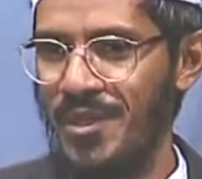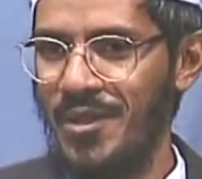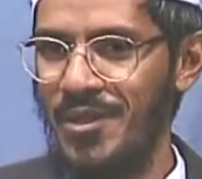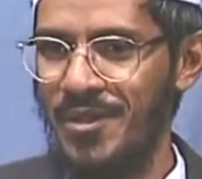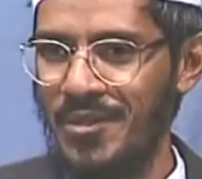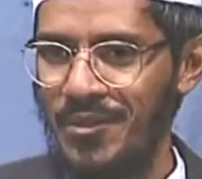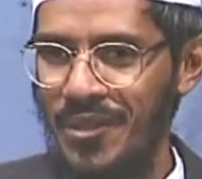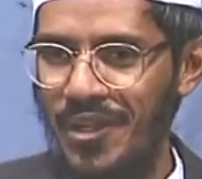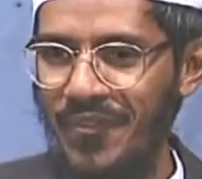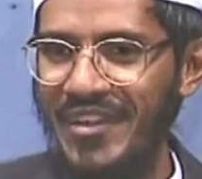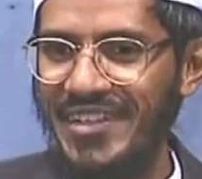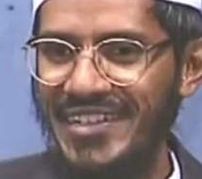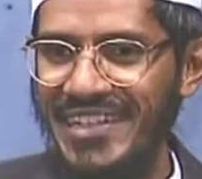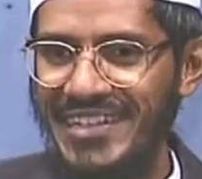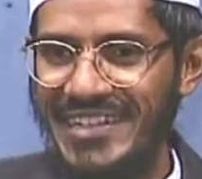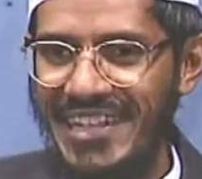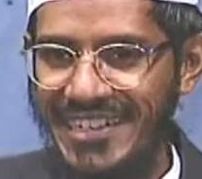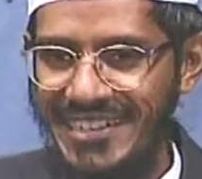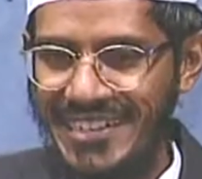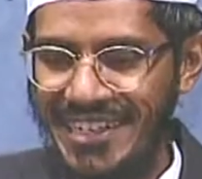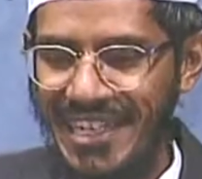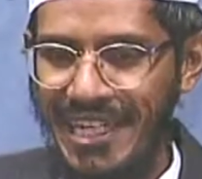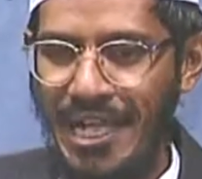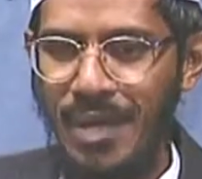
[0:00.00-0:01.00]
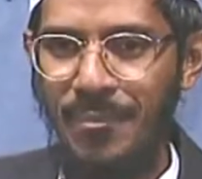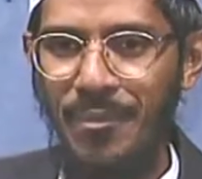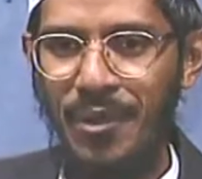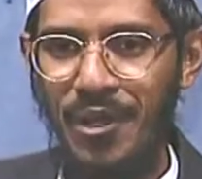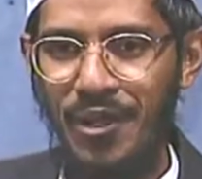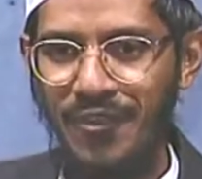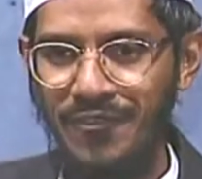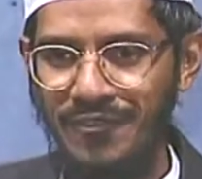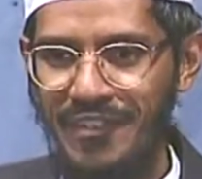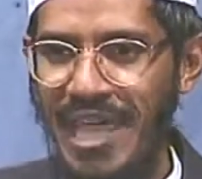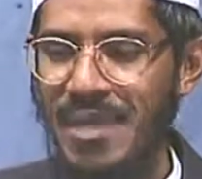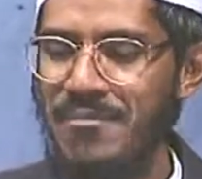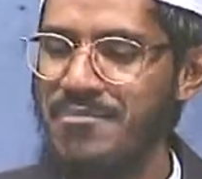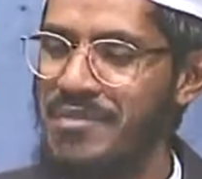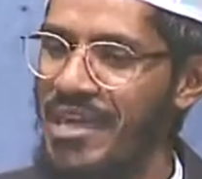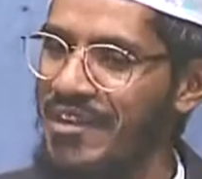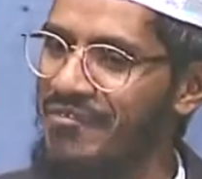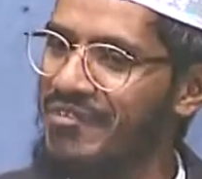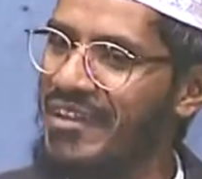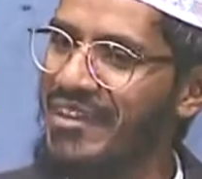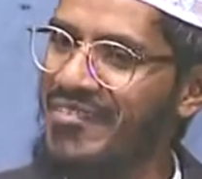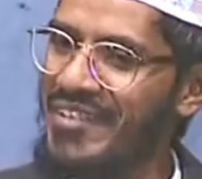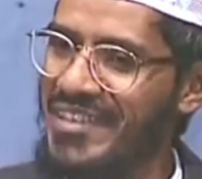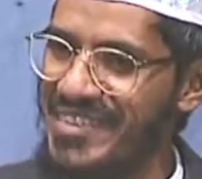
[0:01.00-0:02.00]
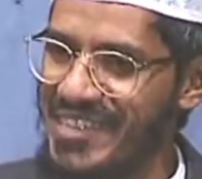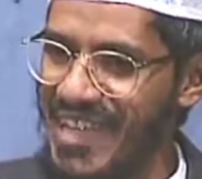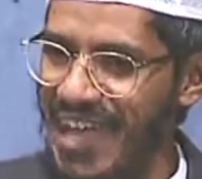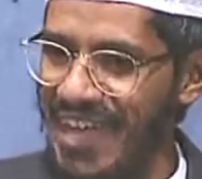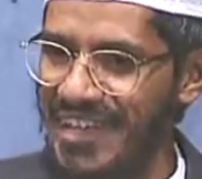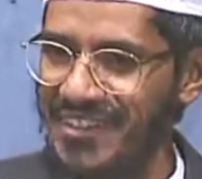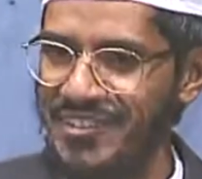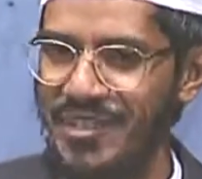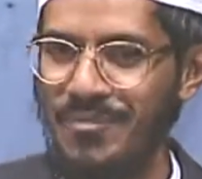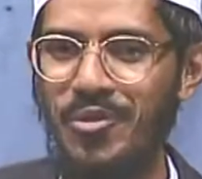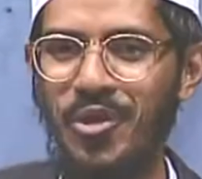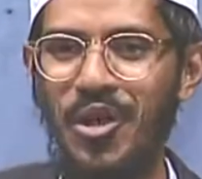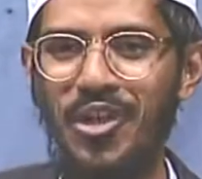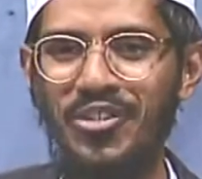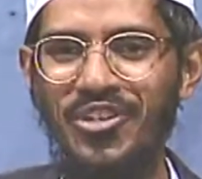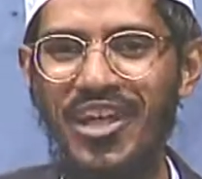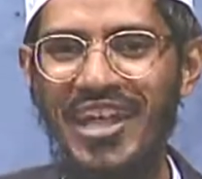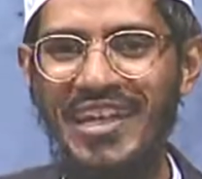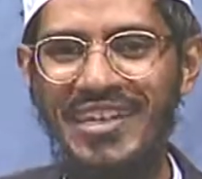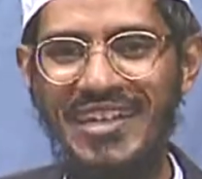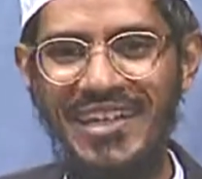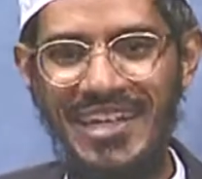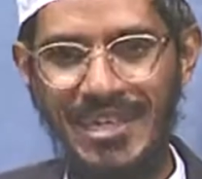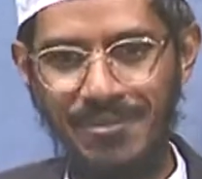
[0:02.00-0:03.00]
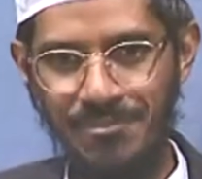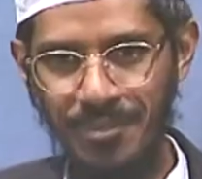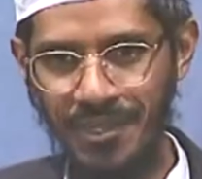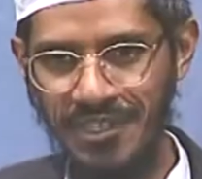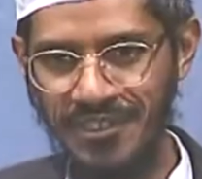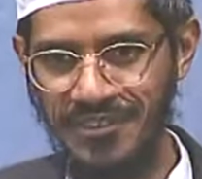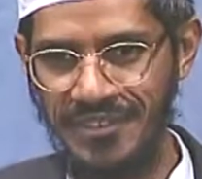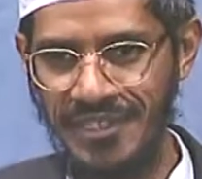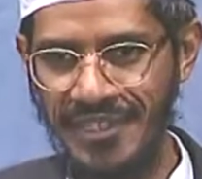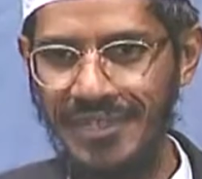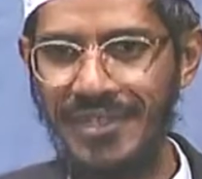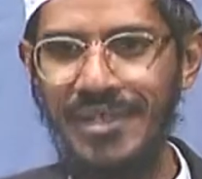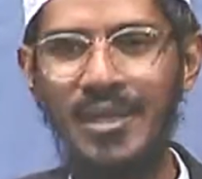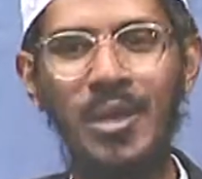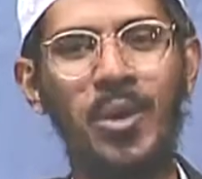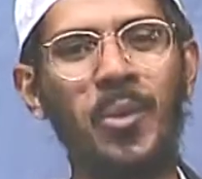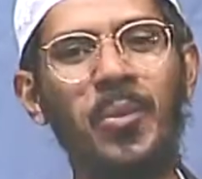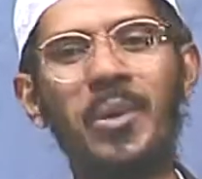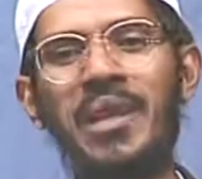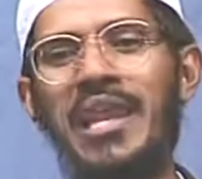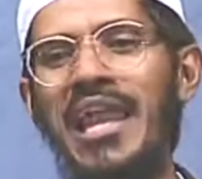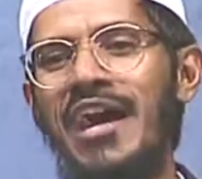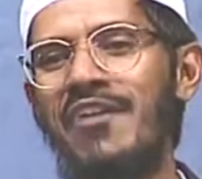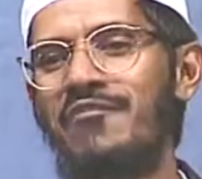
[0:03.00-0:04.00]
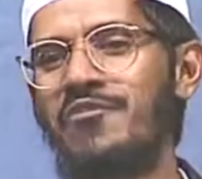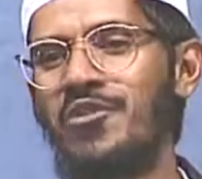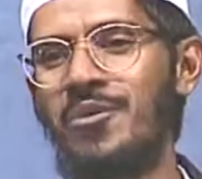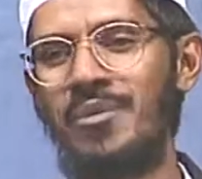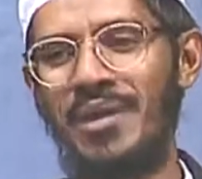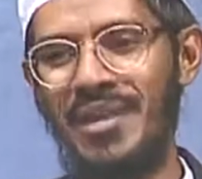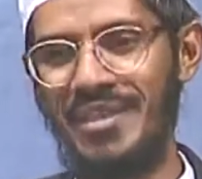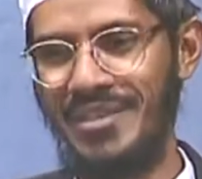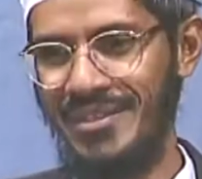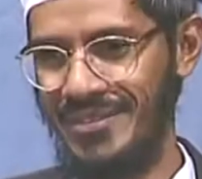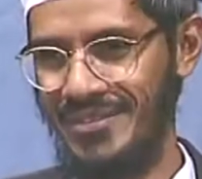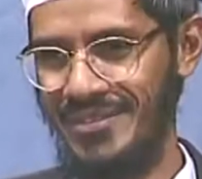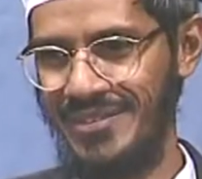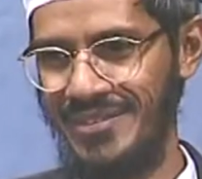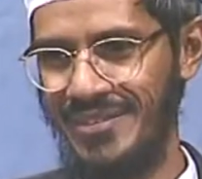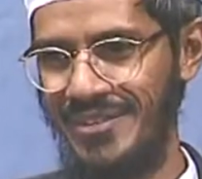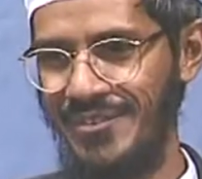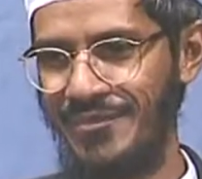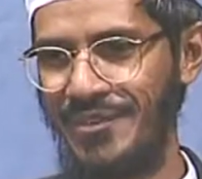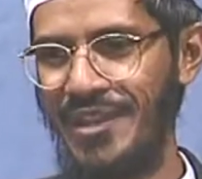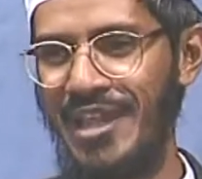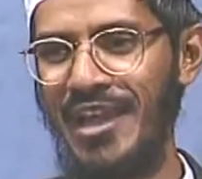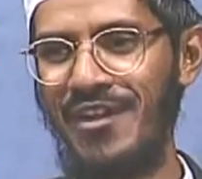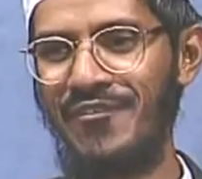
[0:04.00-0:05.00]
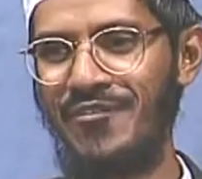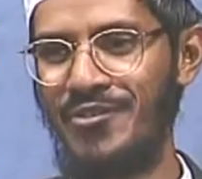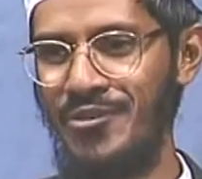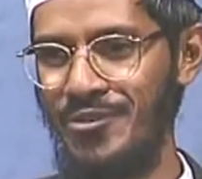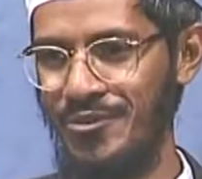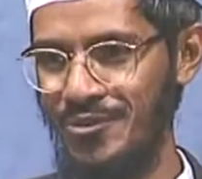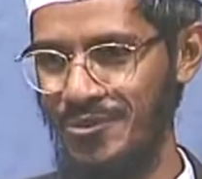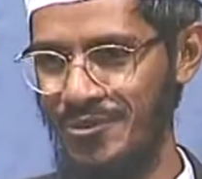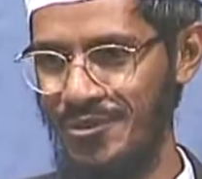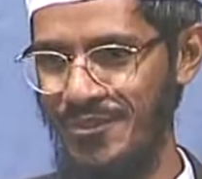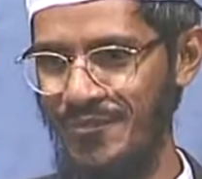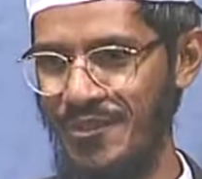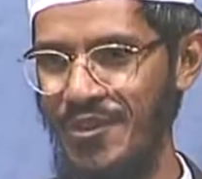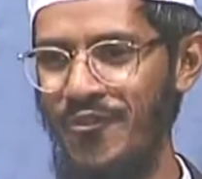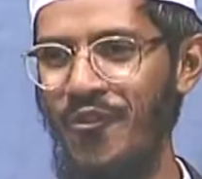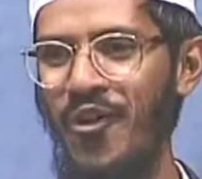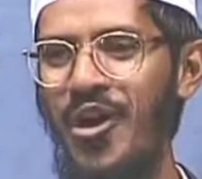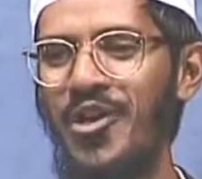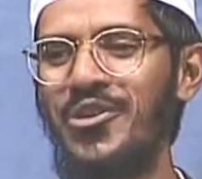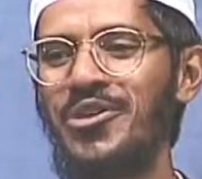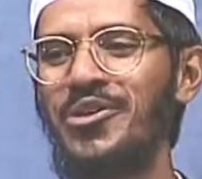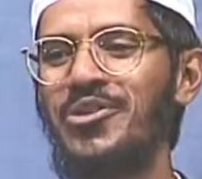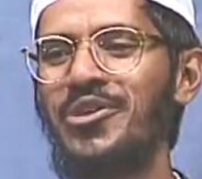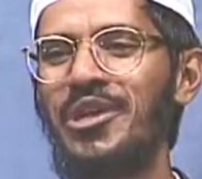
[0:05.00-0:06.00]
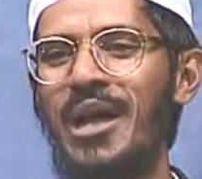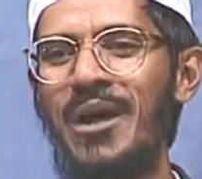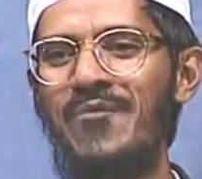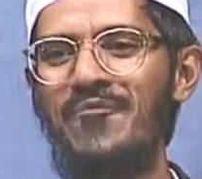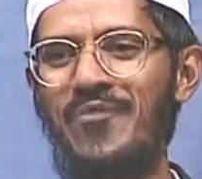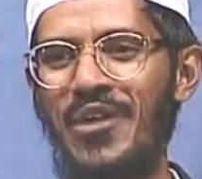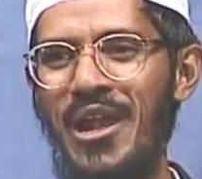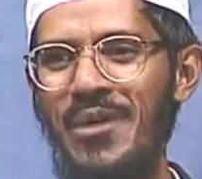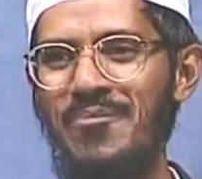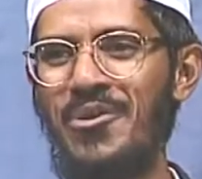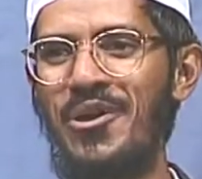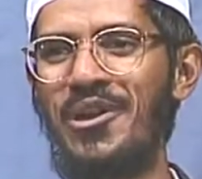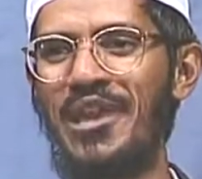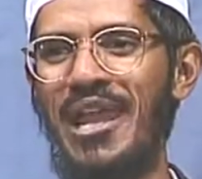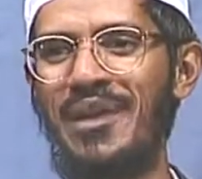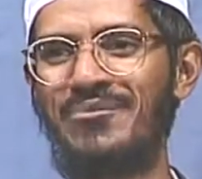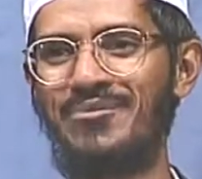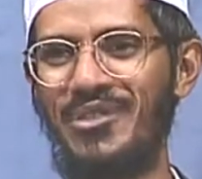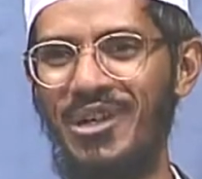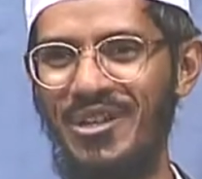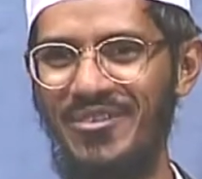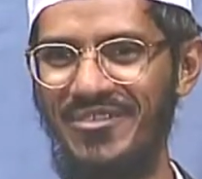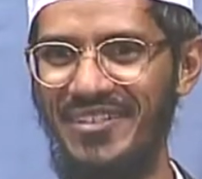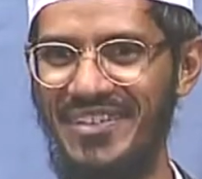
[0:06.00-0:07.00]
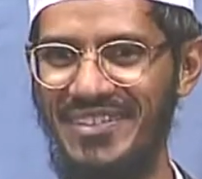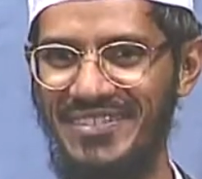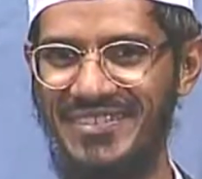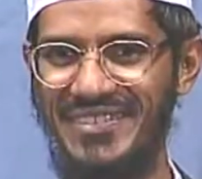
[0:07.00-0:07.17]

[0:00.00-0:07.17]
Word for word: You have interjected a couple of times. I've given the answer because the elderly person. We love you, brother. We love you. We want you to come for our programs always.